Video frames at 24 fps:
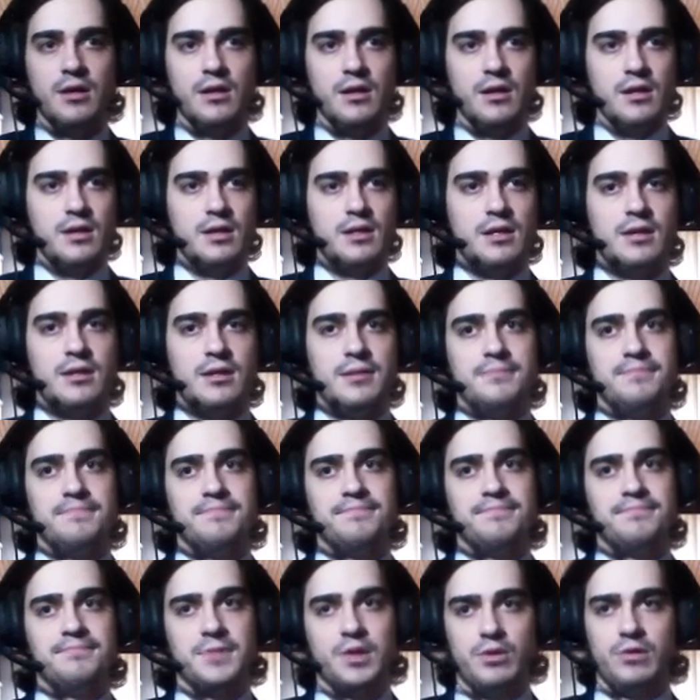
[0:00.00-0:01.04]

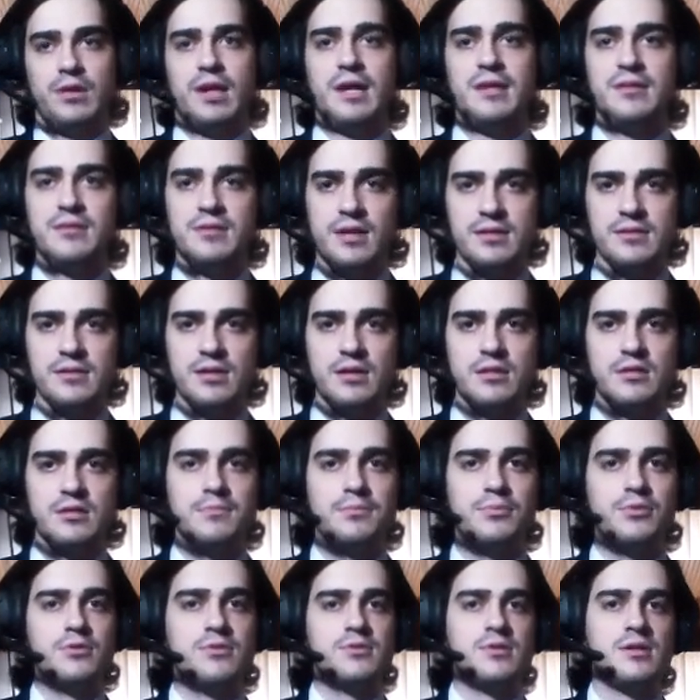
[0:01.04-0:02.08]
online transaction
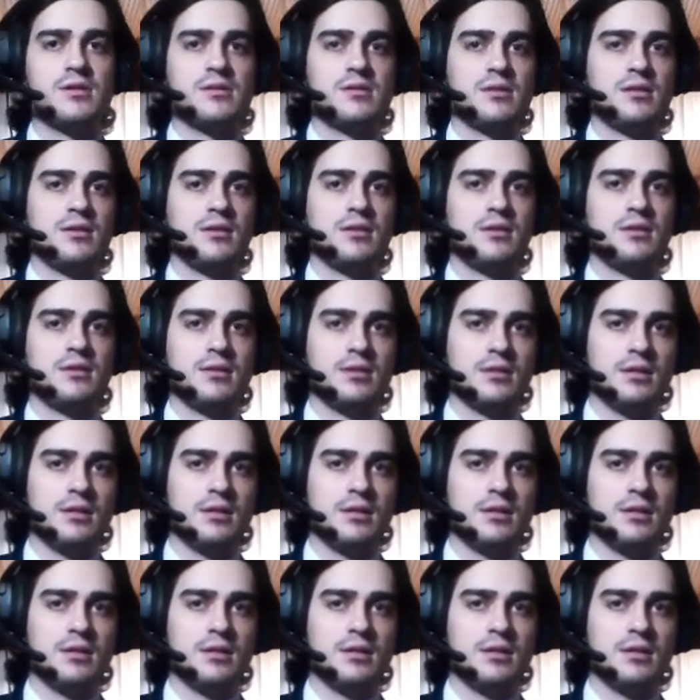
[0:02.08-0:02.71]
processing,